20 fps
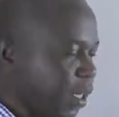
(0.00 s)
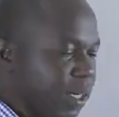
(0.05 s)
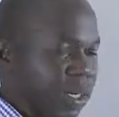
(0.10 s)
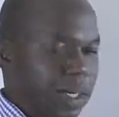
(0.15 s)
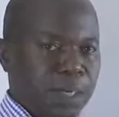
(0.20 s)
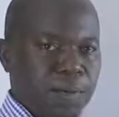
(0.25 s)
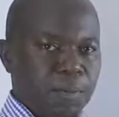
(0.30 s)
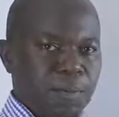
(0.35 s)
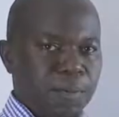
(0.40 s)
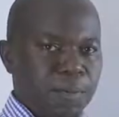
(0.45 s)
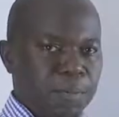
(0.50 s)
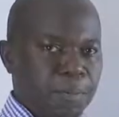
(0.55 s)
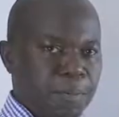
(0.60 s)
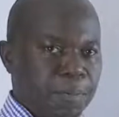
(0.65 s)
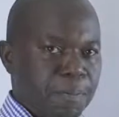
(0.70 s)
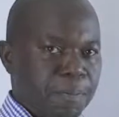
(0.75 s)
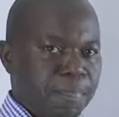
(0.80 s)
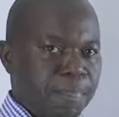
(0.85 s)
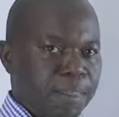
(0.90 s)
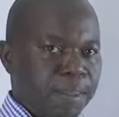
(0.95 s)
cow
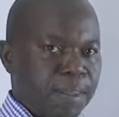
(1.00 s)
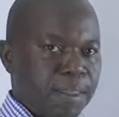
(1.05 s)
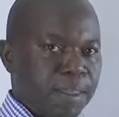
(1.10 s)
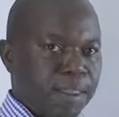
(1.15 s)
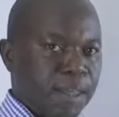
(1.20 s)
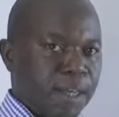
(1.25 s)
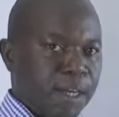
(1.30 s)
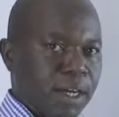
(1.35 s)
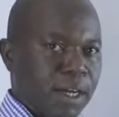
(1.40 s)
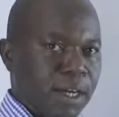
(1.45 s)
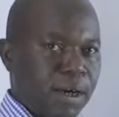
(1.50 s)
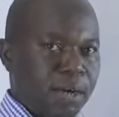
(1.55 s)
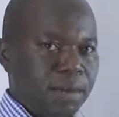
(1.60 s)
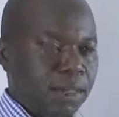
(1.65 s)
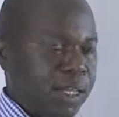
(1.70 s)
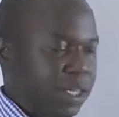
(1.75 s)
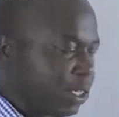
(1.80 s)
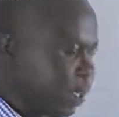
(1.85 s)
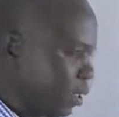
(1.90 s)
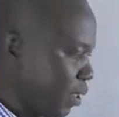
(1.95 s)

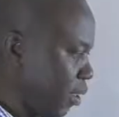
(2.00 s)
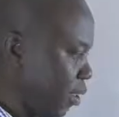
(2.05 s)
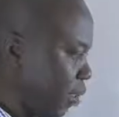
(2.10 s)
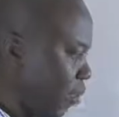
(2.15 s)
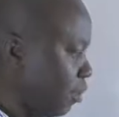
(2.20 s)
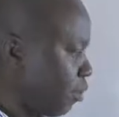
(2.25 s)
dies.